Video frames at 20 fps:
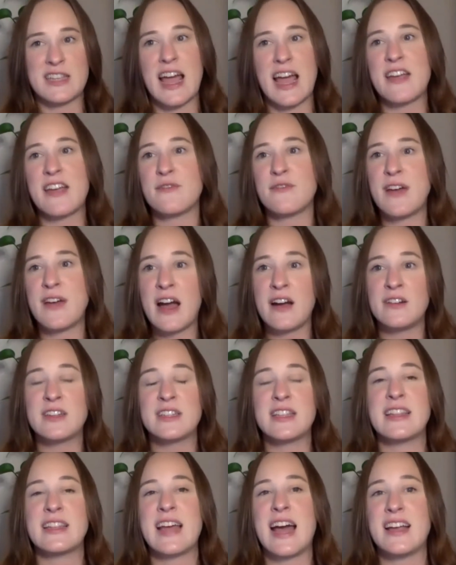I have found
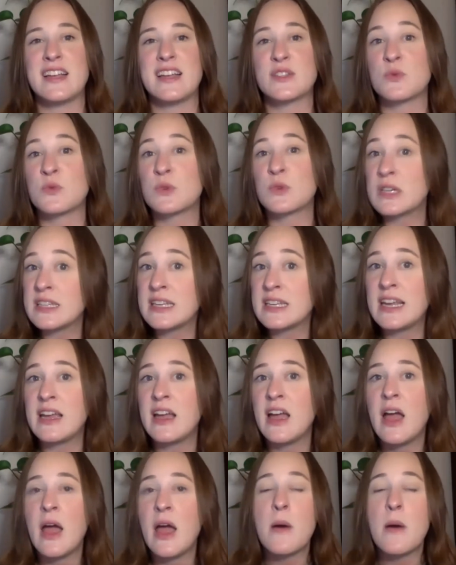that that is
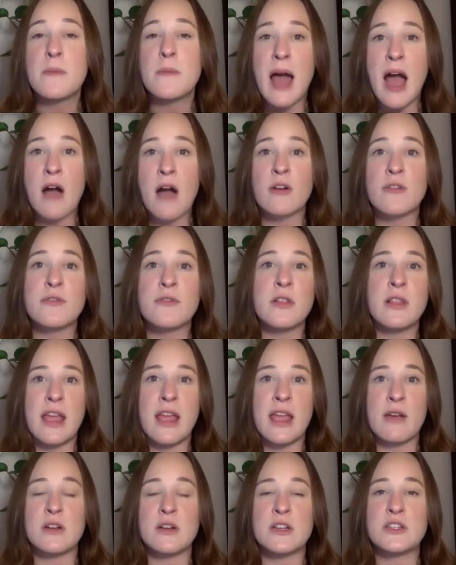really powerful
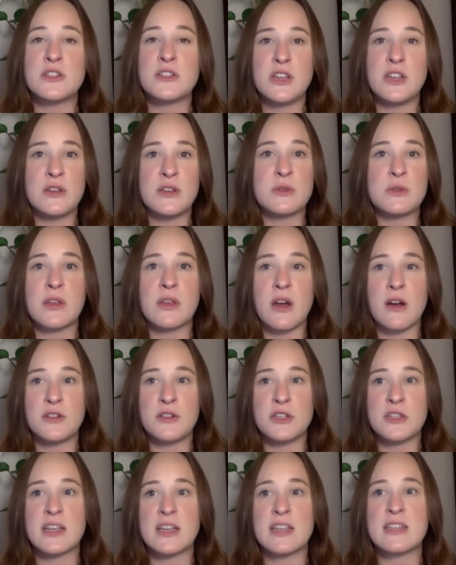language to use with
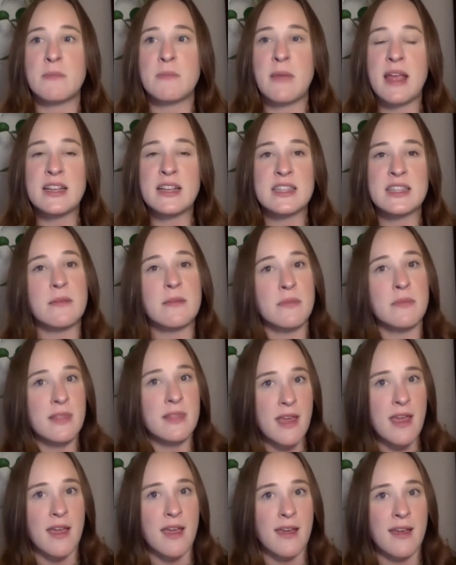coaches, because it makes them
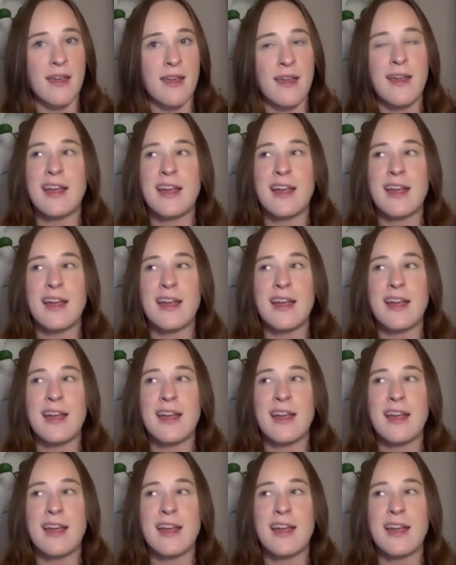think.